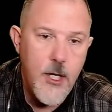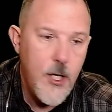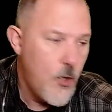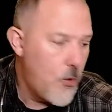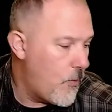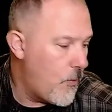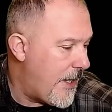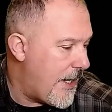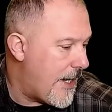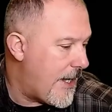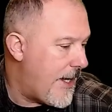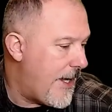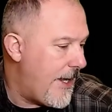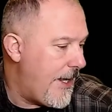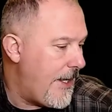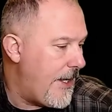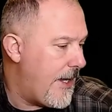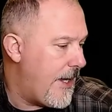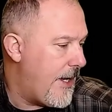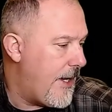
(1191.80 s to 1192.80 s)
when
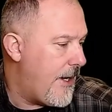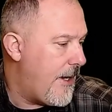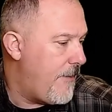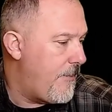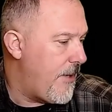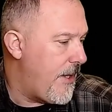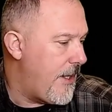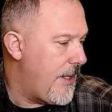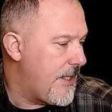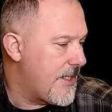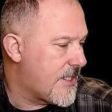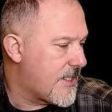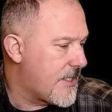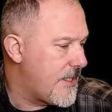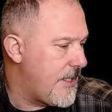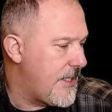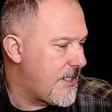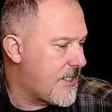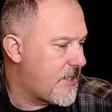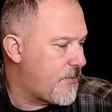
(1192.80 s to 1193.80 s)
I, um, let's,
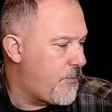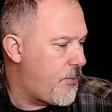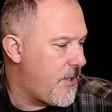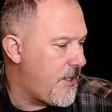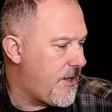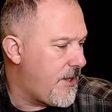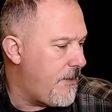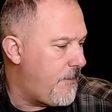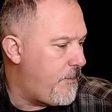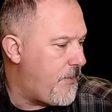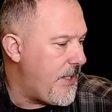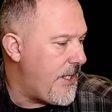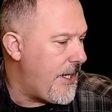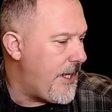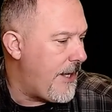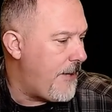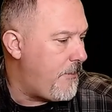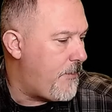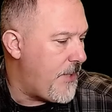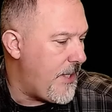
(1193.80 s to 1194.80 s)
let's put the B
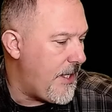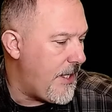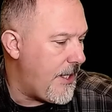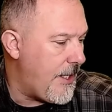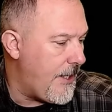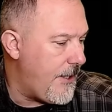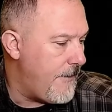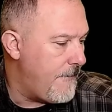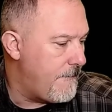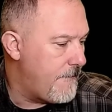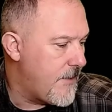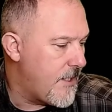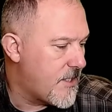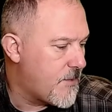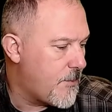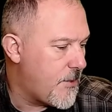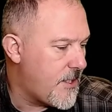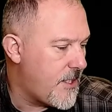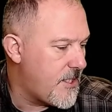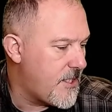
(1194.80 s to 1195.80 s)
A B, let's
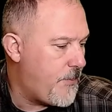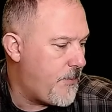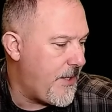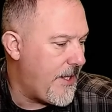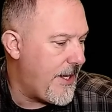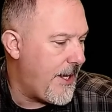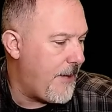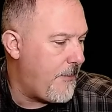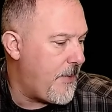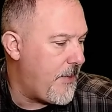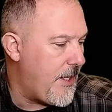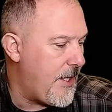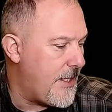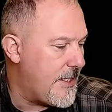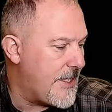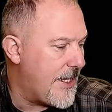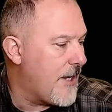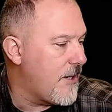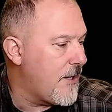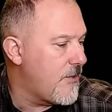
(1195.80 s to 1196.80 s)
put this B A B
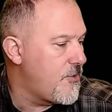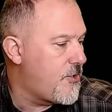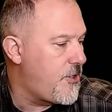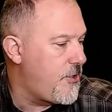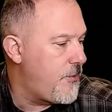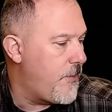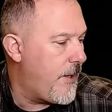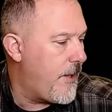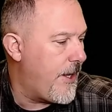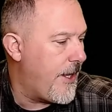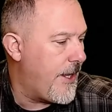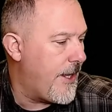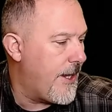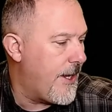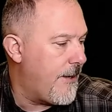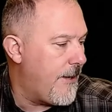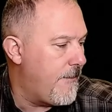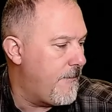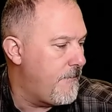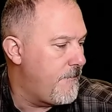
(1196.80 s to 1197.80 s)
down to a
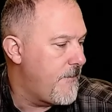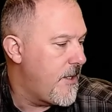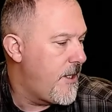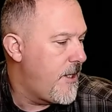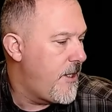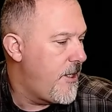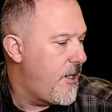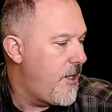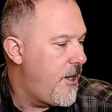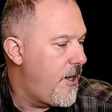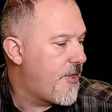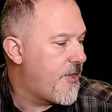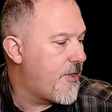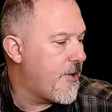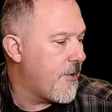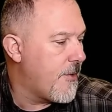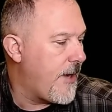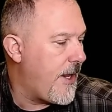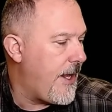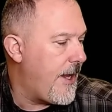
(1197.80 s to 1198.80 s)
um,
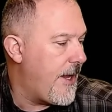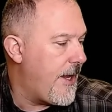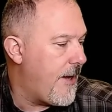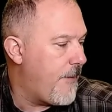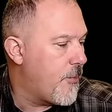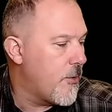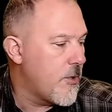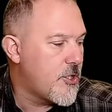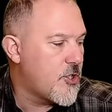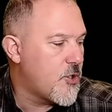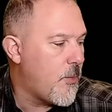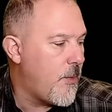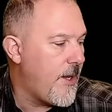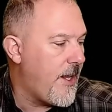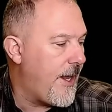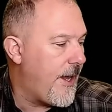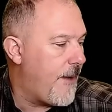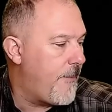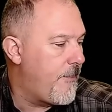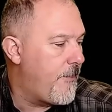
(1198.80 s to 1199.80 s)
thirty amp or a twenty
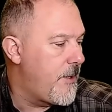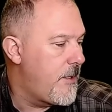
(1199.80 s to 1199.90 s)
amp.